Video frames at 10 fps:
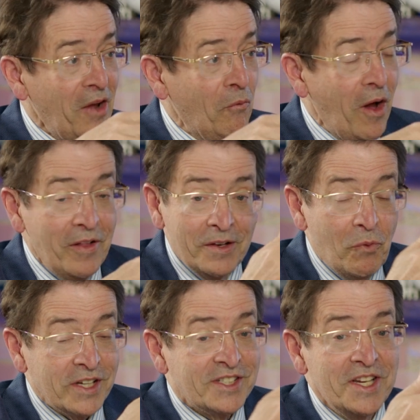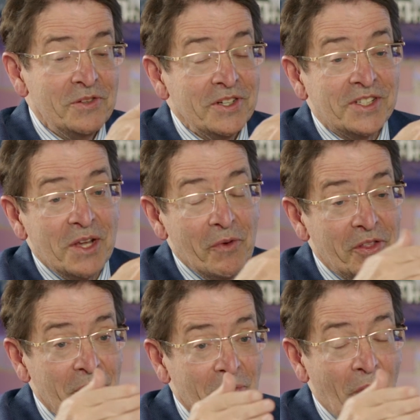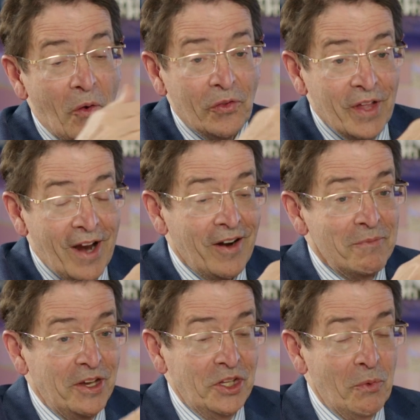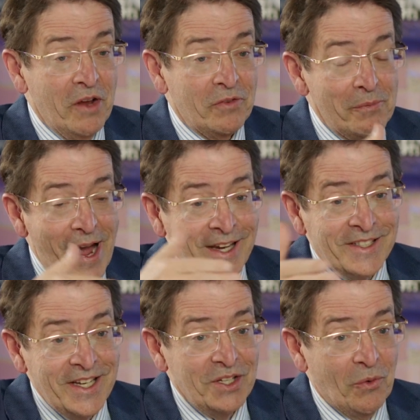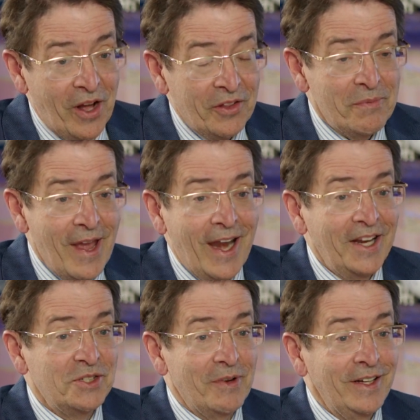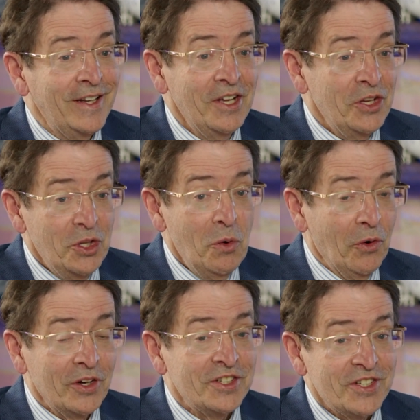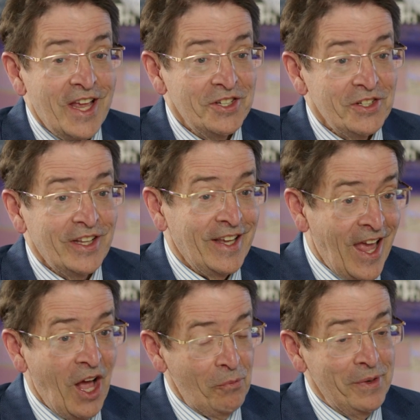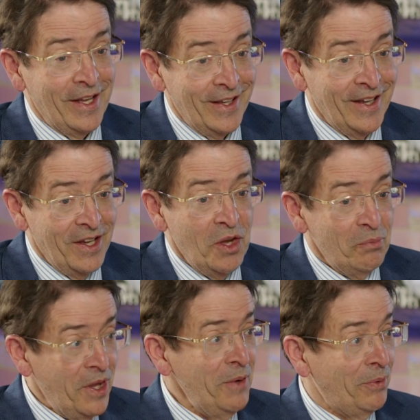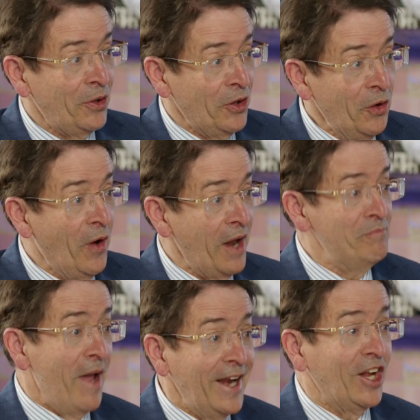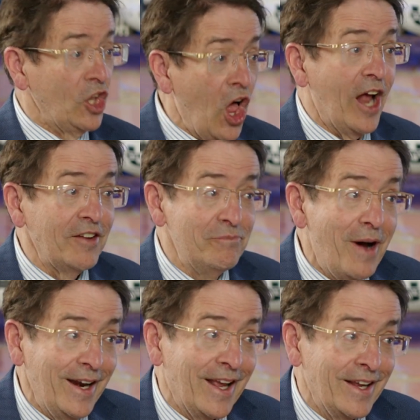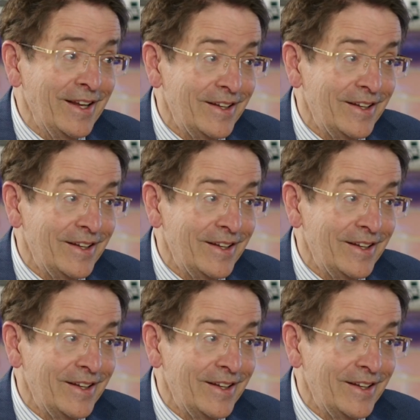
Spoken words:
And what's interesting with your role there, I mean, you went from IT to wealth management. You were essentially helping people who had made a lot of money.